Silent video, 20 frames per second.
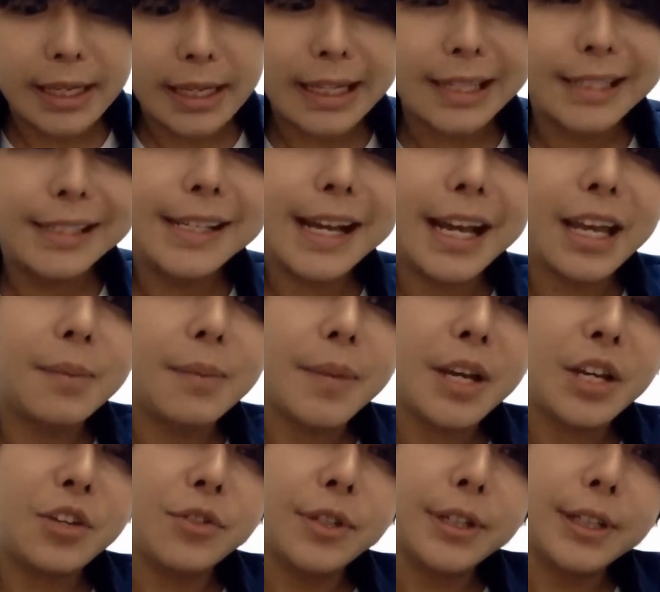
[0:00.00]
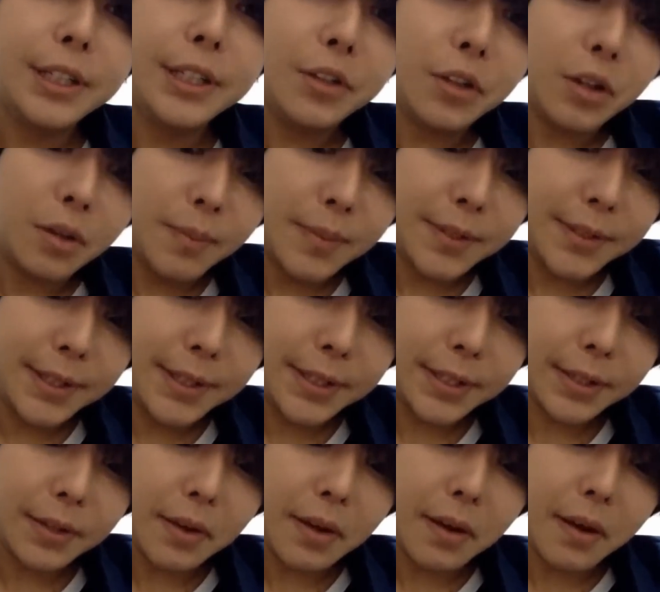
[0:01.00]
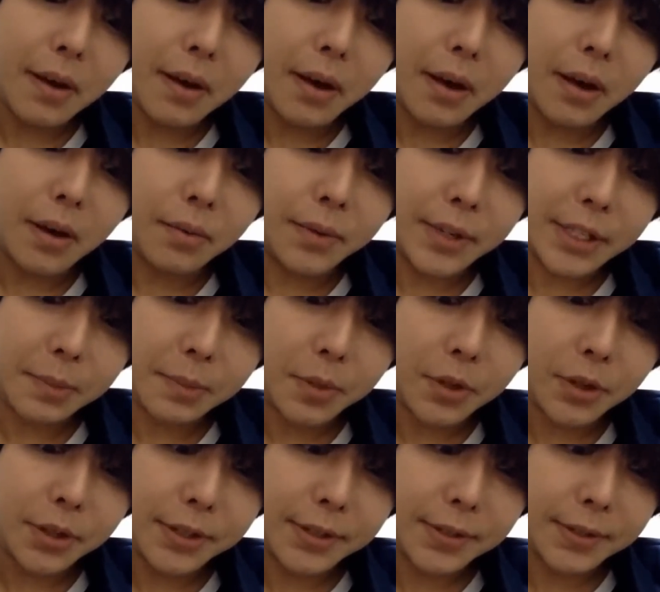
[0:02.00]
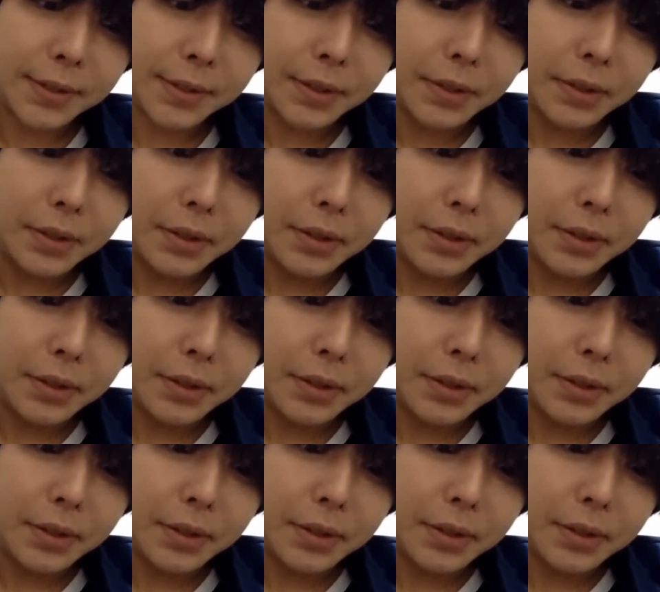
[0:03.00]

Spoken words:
a diametrically opposite response,